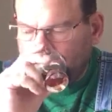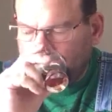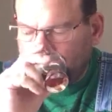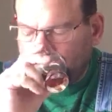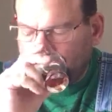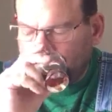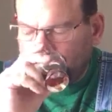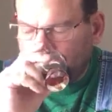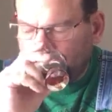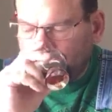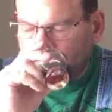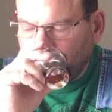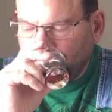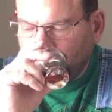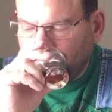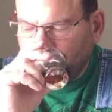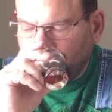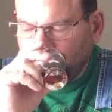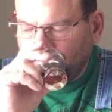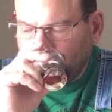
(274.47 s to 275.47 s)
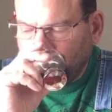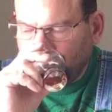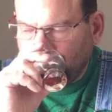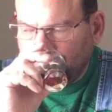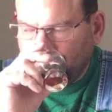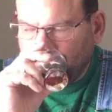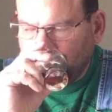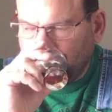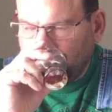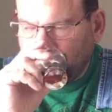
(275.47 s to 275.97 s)

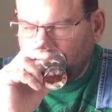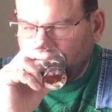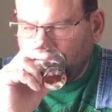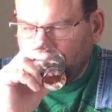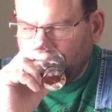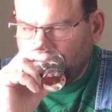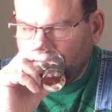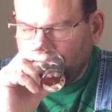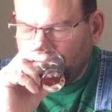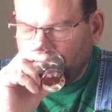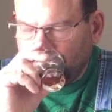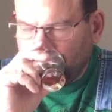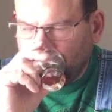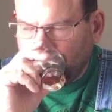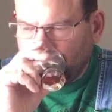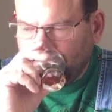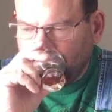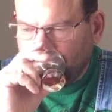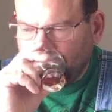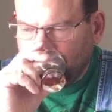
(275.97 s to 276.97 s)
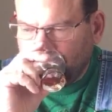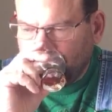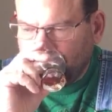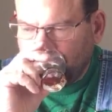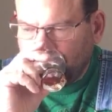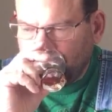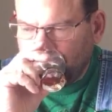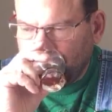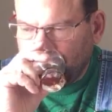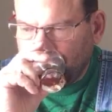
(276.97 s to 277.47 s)

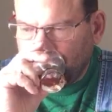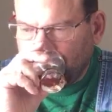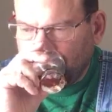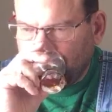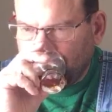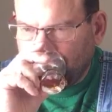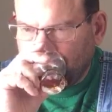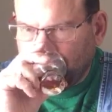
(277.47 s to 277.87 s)
(silence)